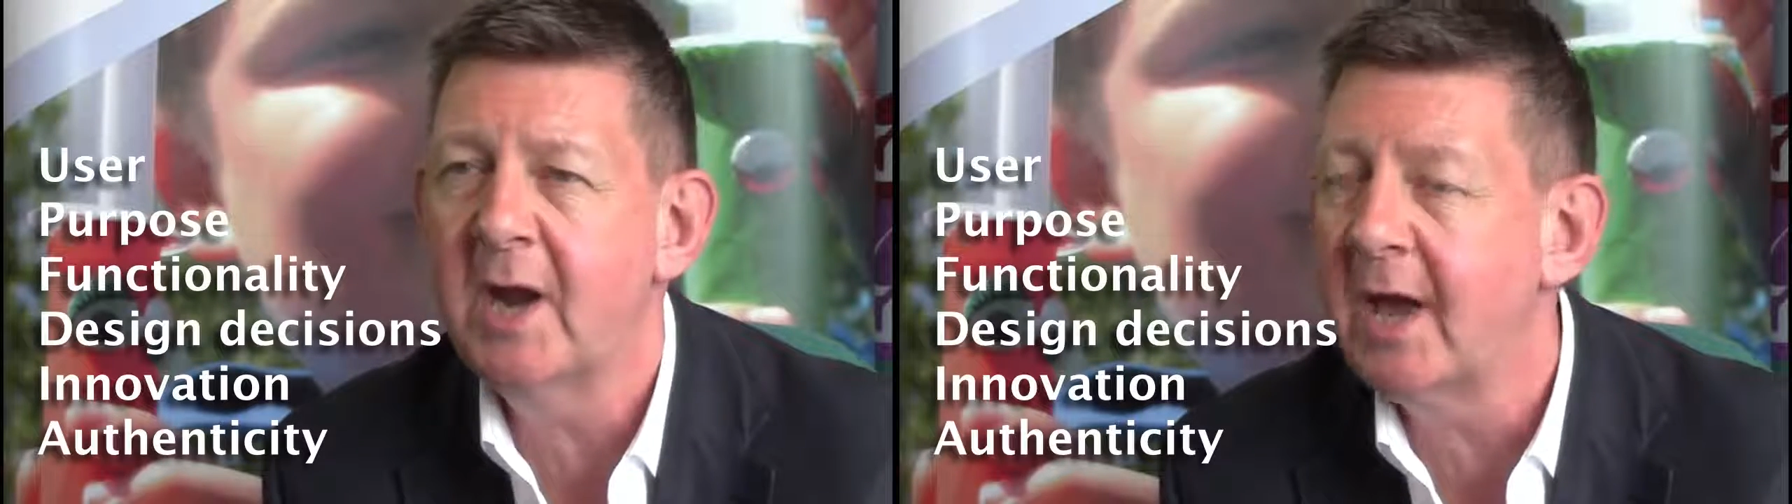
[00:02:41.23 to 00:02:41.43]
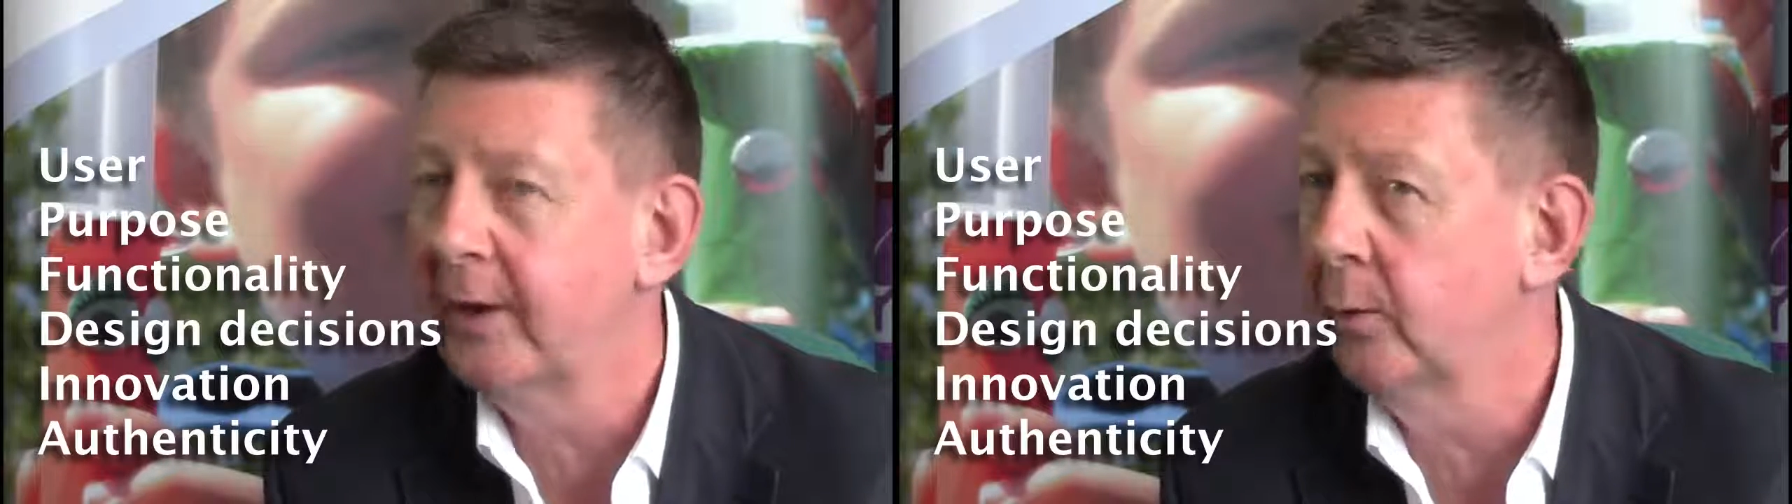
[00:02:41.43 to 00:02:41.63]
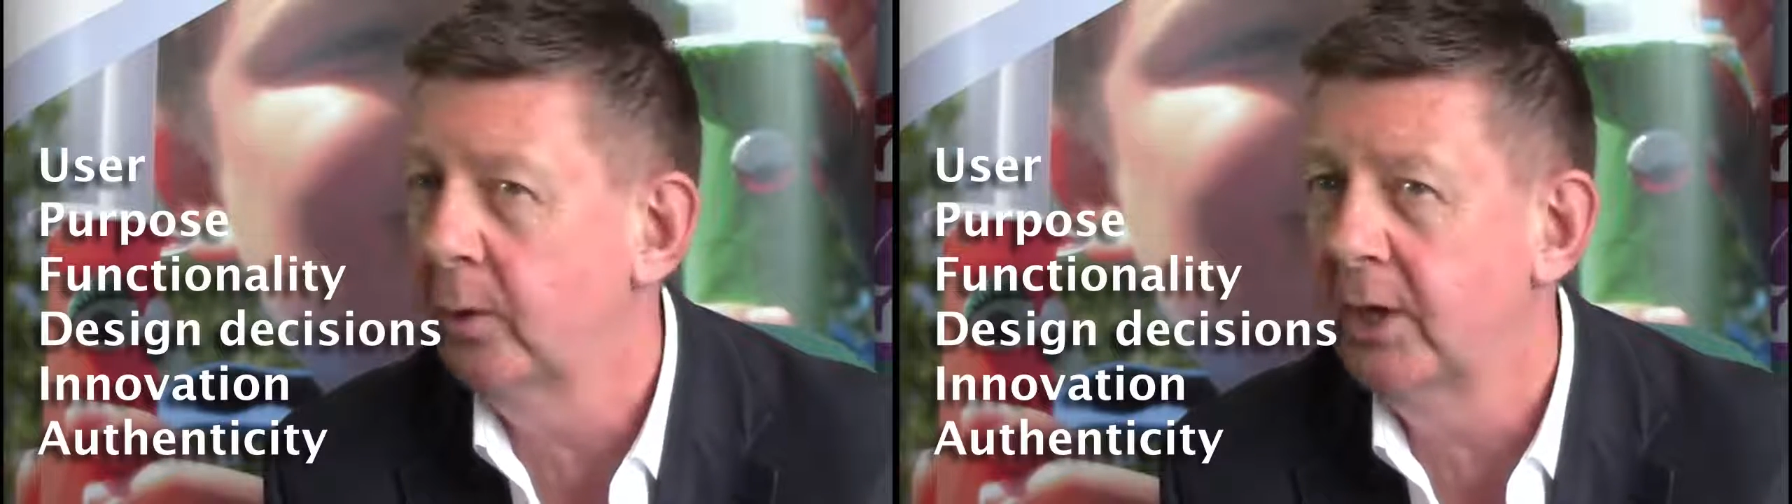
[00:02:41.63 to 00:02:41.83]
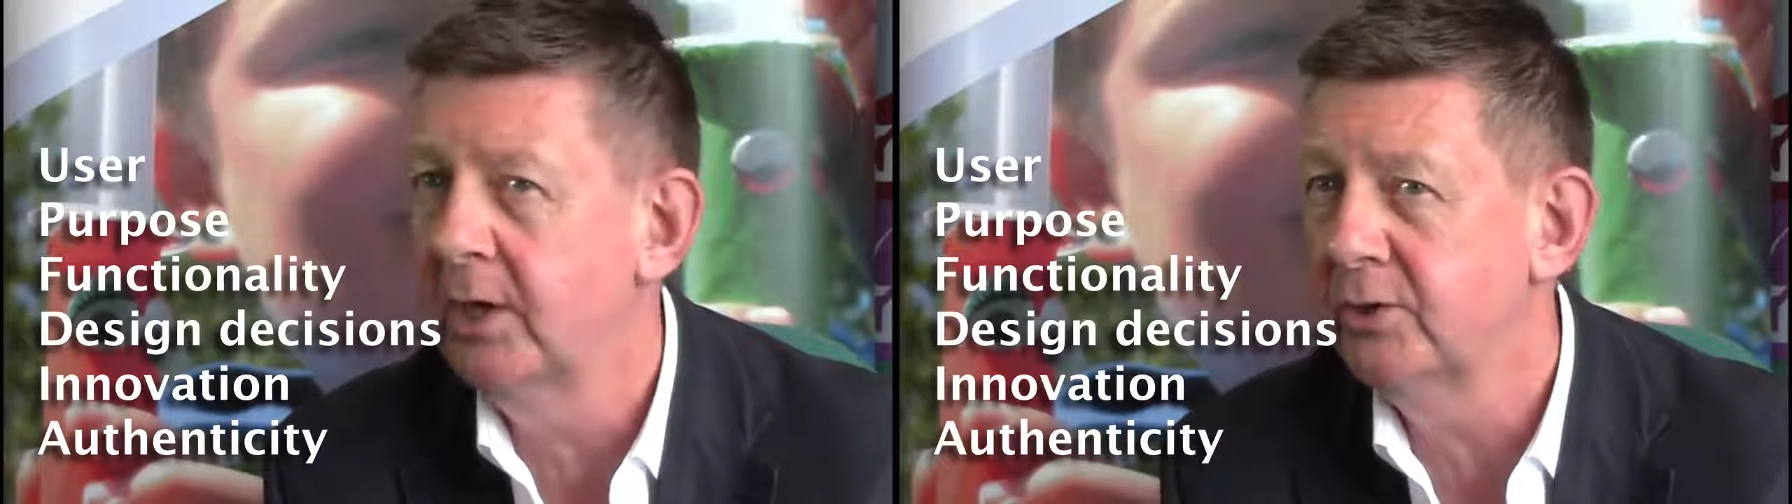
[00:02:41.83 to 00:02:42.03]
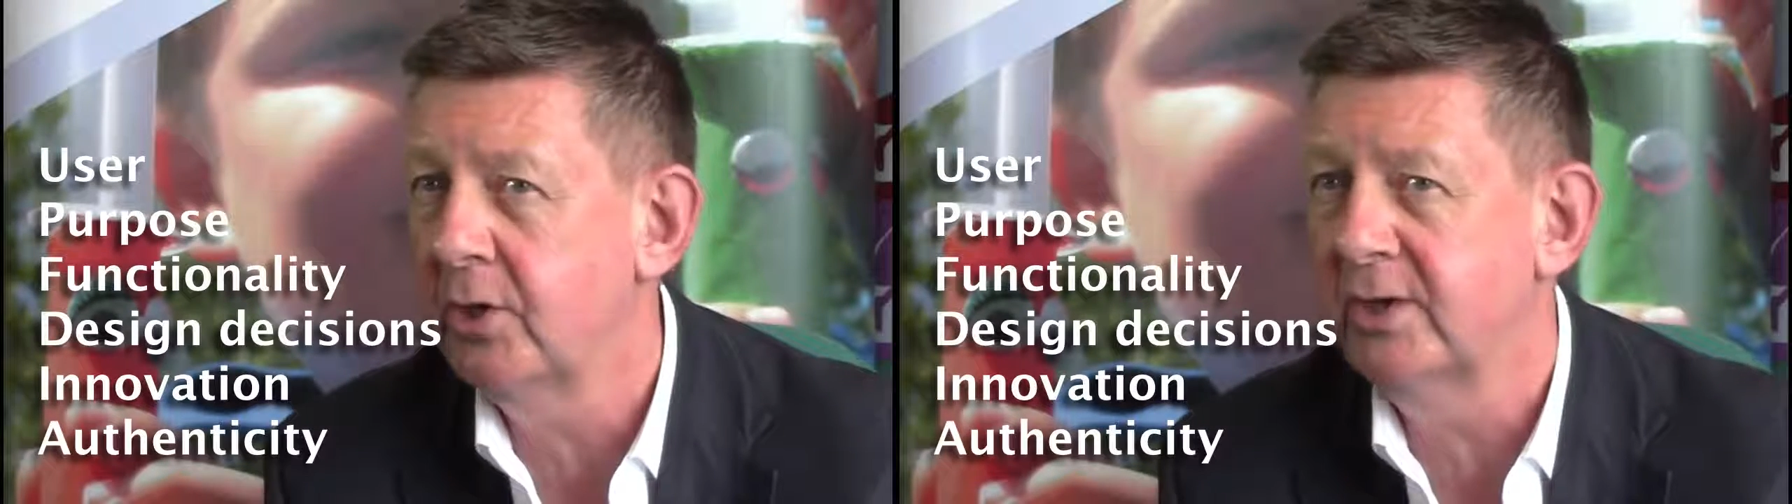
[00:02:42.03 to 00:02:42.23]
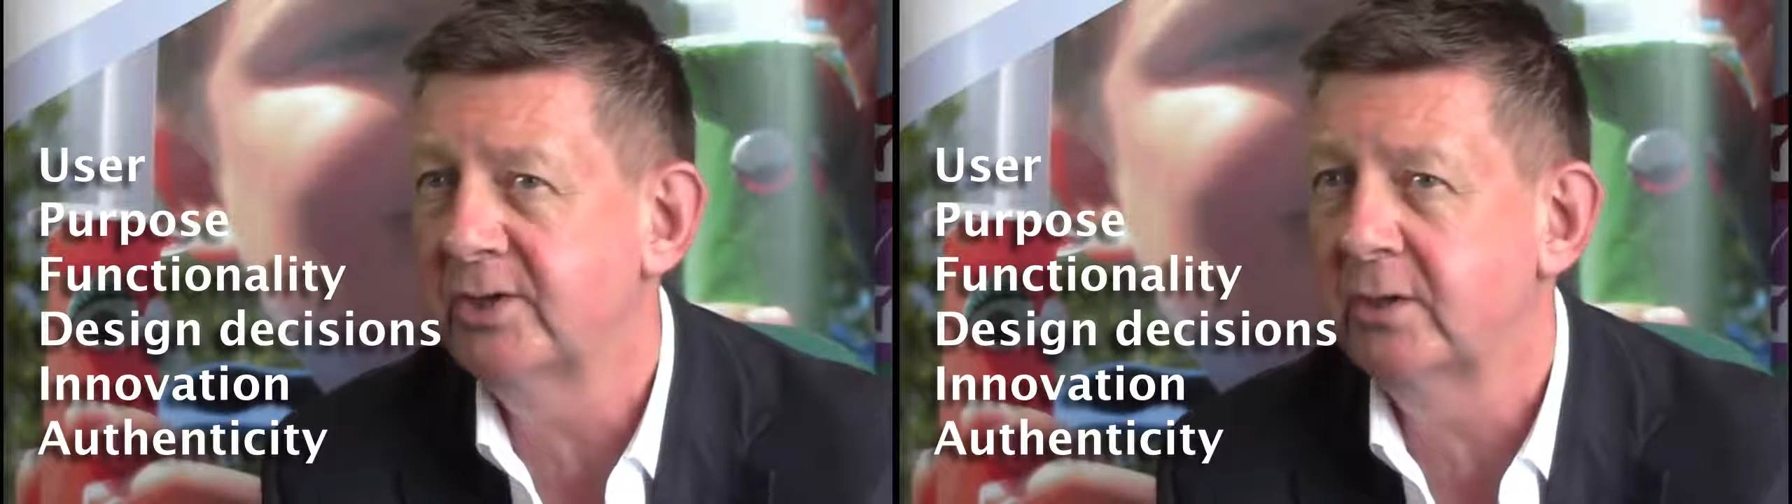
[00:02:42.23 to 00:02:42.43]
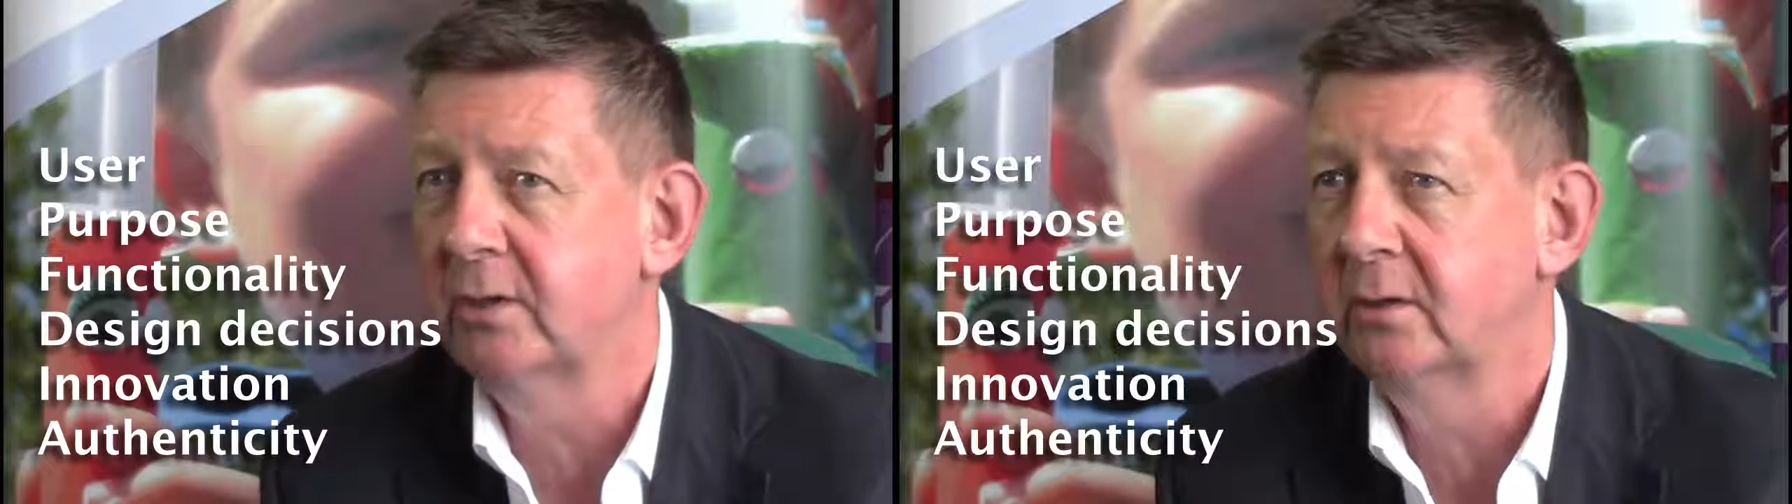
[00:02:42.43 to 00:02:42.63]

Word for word: adequately addressed.